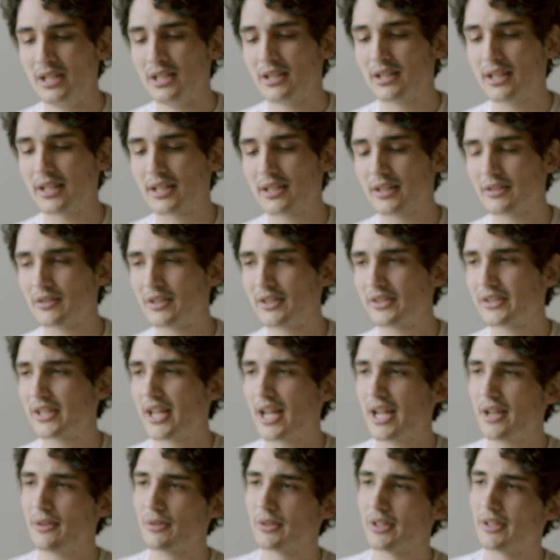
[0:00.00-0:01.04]
Like this
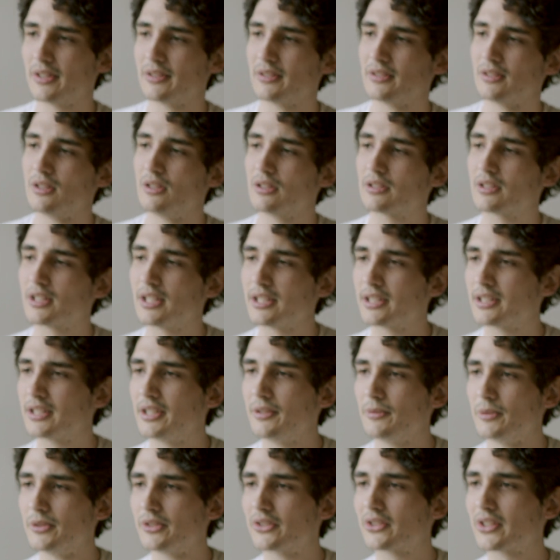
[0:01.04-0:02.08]
guy that looked like
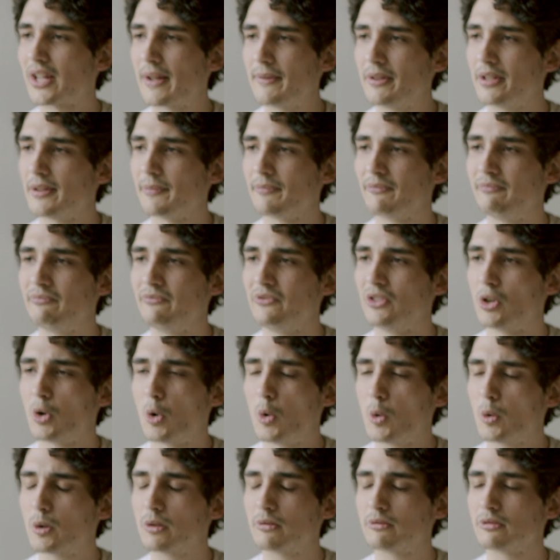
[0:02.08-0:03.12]
he was having a
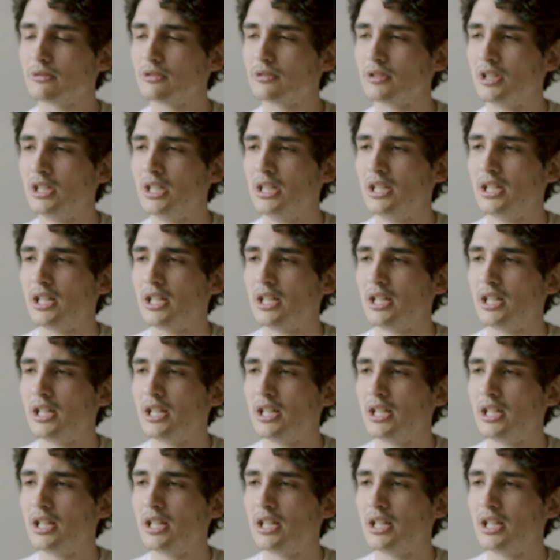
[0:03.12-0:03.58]
horrible